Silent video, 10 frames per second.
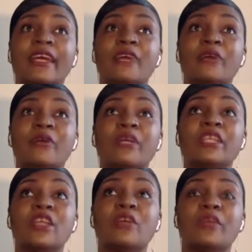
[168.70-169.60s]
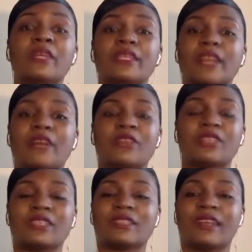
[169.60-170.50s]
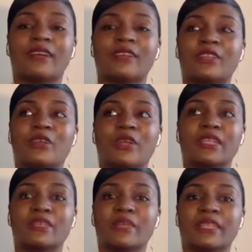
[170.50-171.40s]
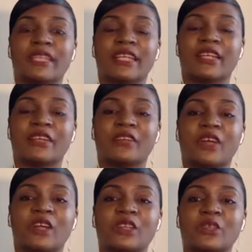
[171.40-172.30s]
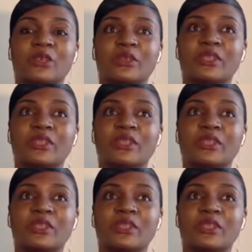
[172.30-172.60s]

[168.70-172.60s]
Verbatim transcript: But when he told me this, I was going into my second year of law school.